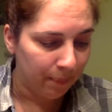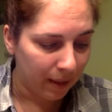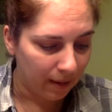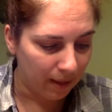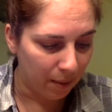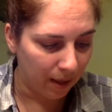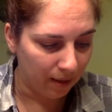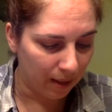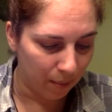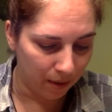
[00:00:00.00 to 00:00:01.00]
and see what
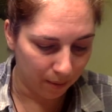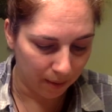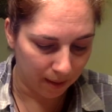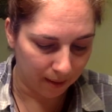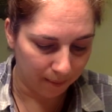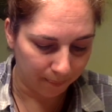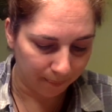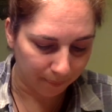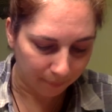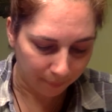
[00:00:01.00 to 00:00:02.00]
else I want to
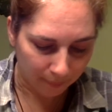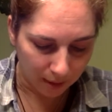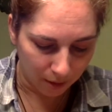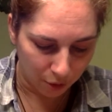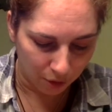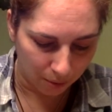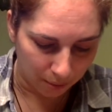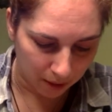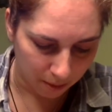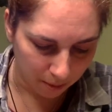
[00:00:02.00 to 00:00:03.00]
show
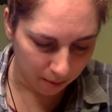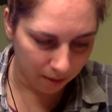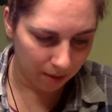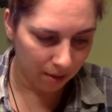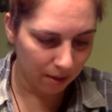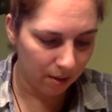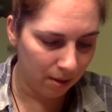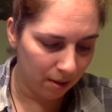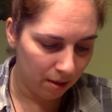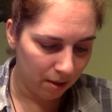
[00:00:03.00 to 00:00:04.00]
you.
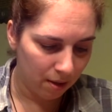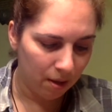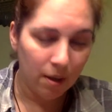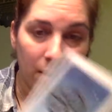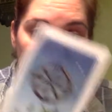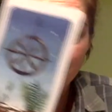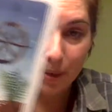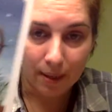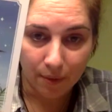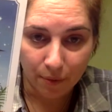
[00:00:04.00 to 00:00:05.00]

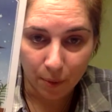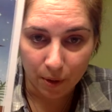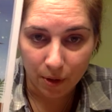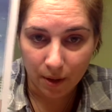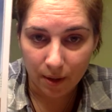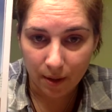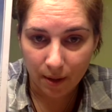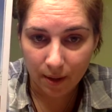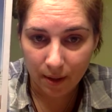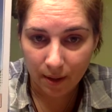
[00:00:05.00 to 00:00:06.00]
Wheel of Fortune.
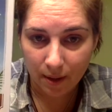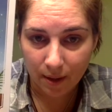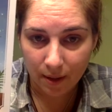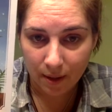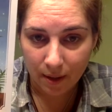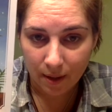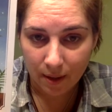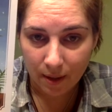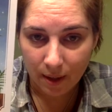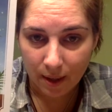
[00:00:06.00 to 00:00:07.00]

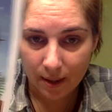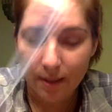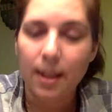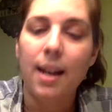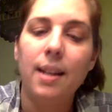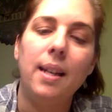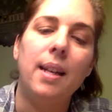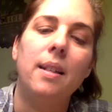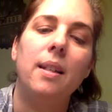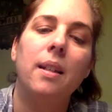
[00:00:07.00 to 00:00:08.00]
Isn't that
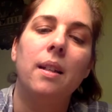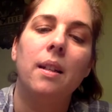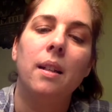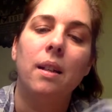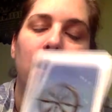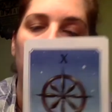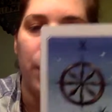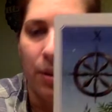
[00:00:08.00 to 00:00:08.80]
neat? With